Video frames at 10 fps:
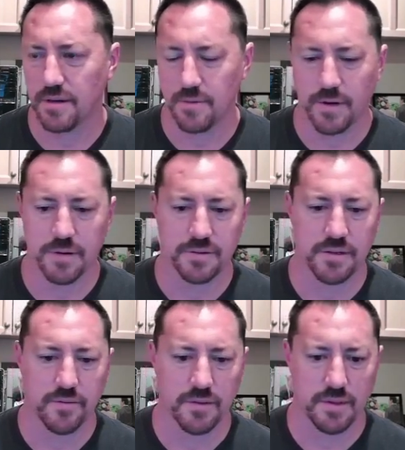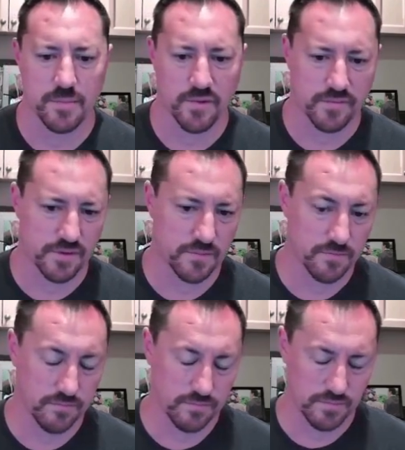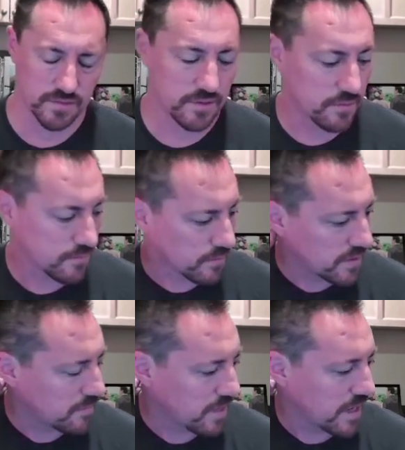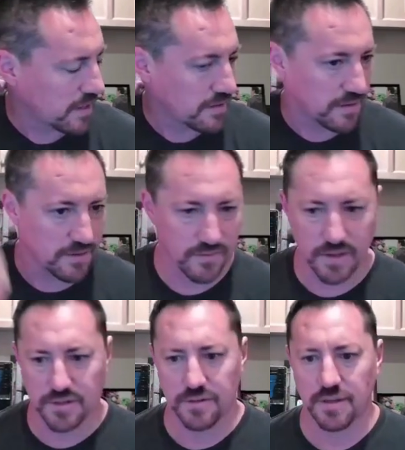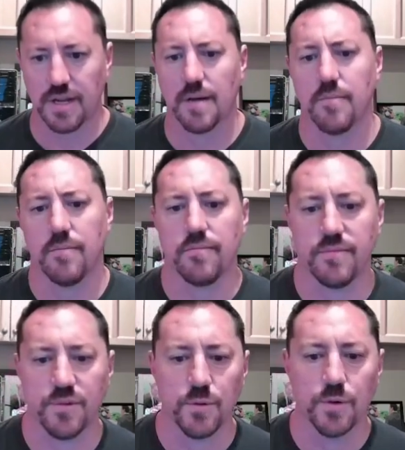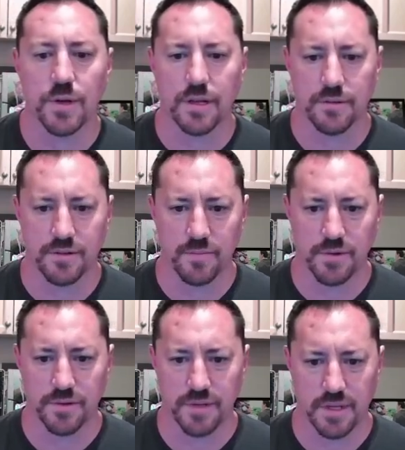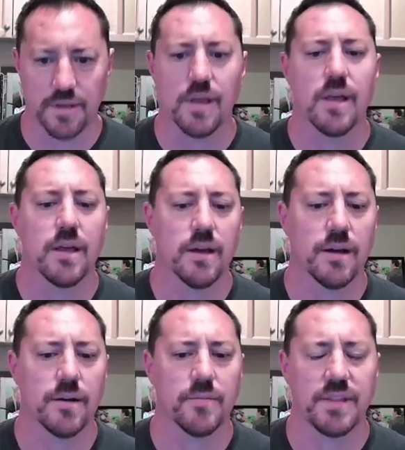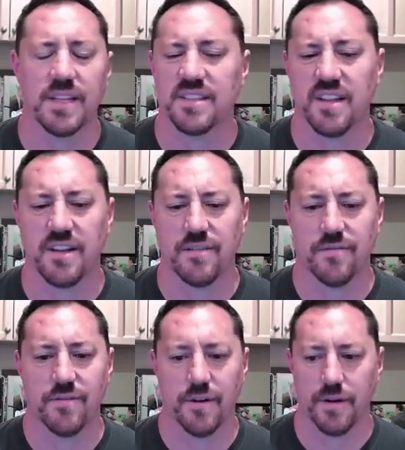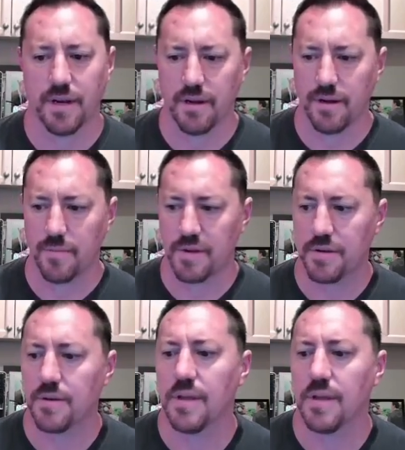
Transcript: at wide receiver and then they moved him to running back and he eventually got dual eligibility. But that's not very common.